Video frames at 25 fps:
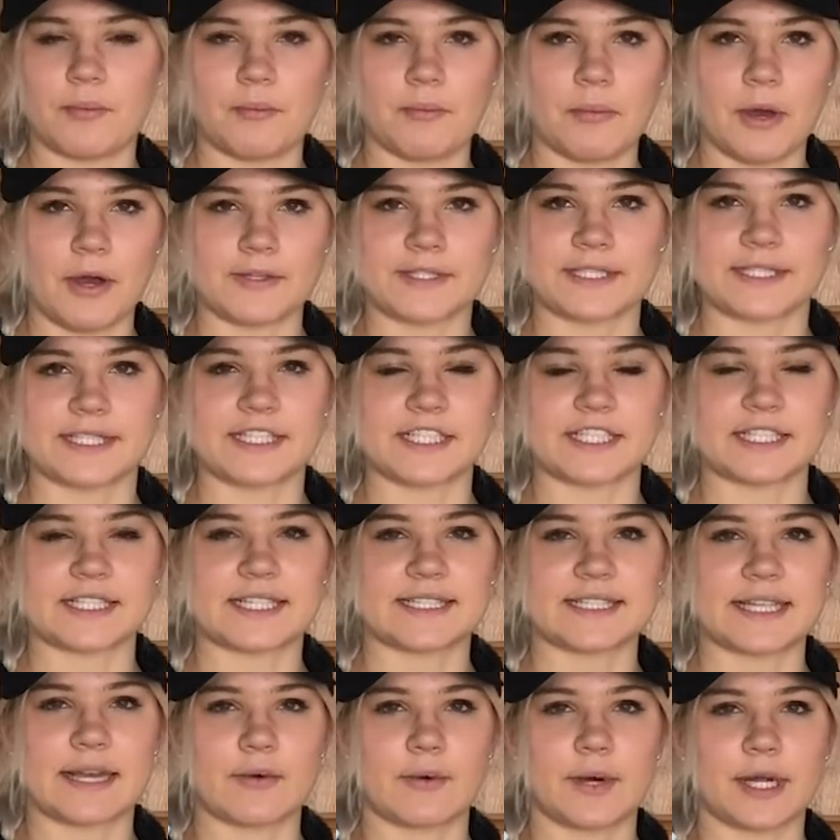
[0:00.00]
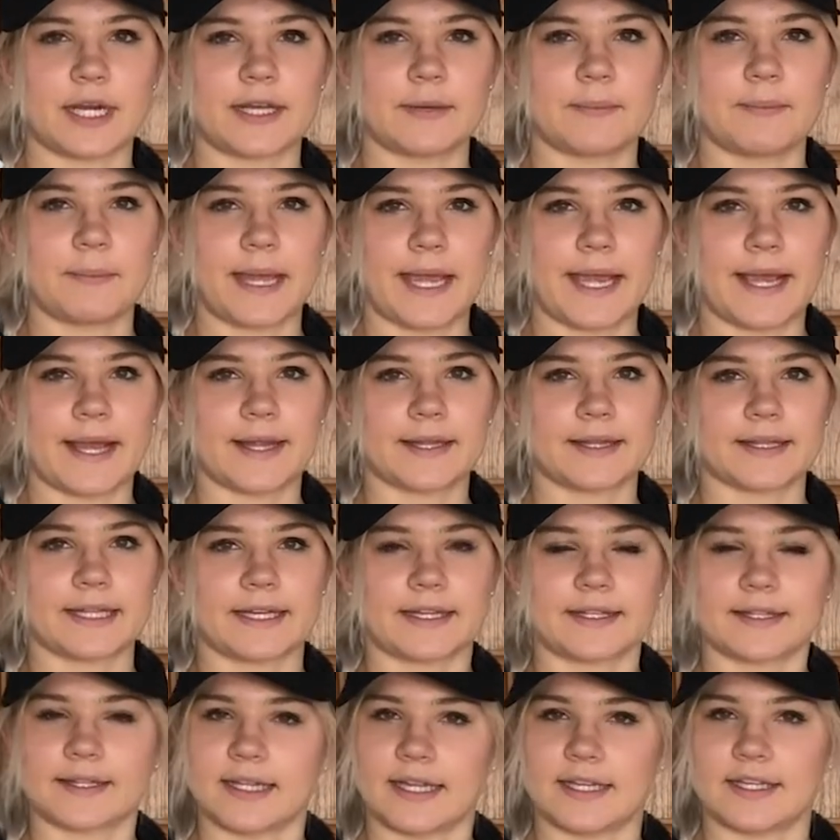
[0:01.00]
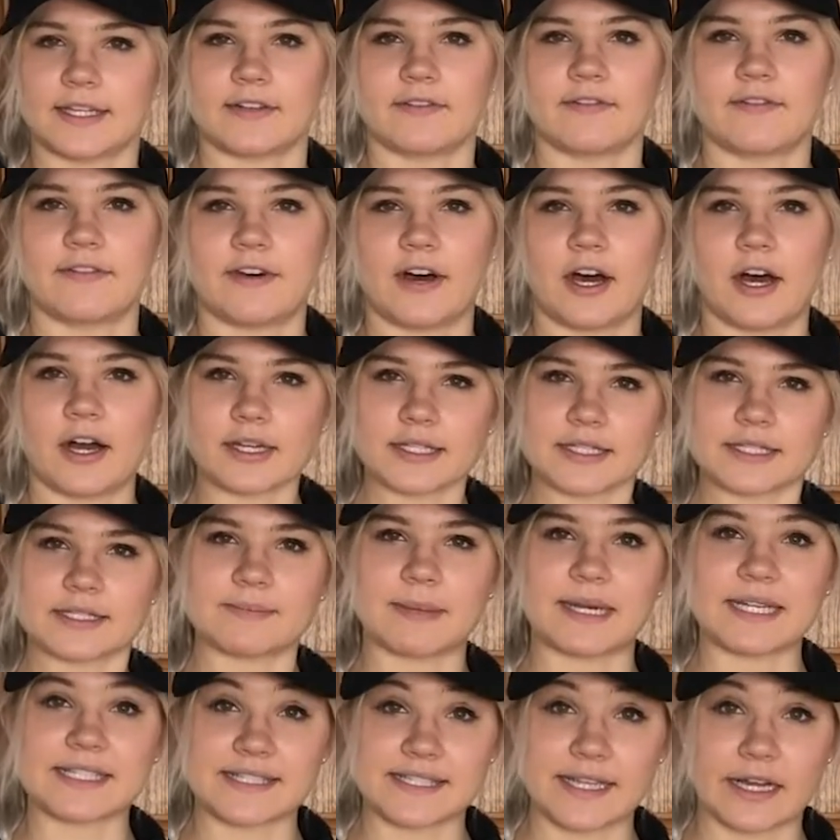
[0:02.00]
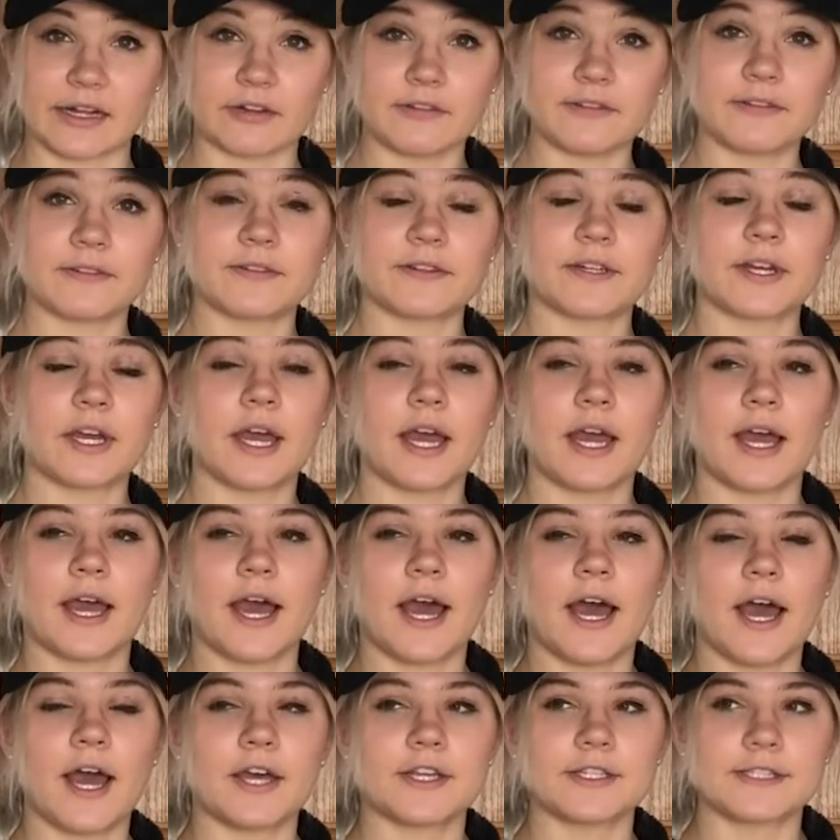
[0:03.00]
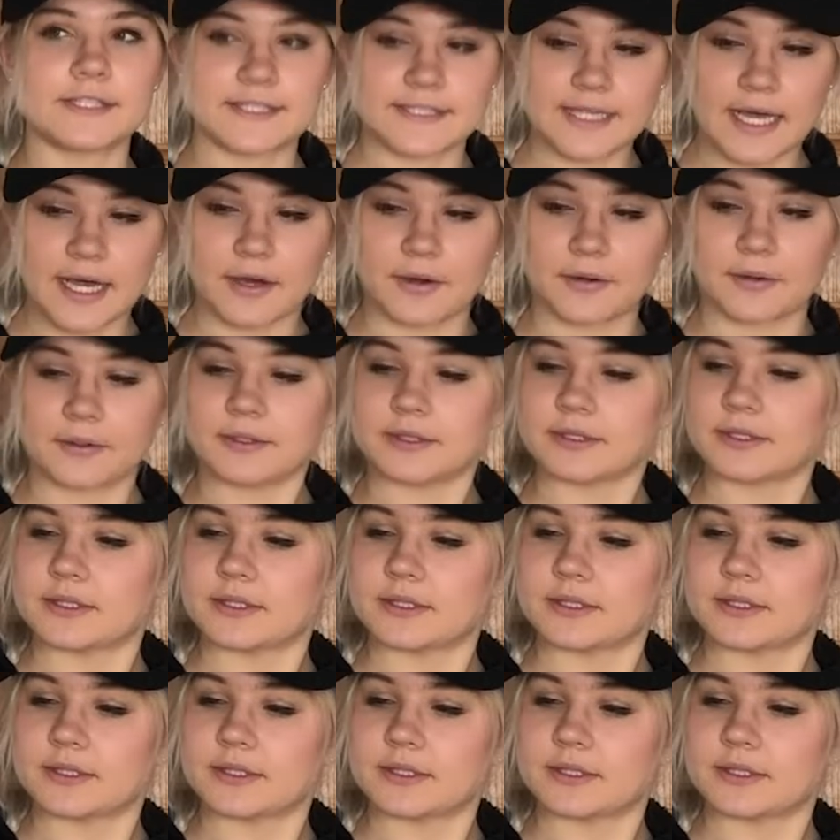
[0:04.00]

mostly just because I want to make like London fogs myself. So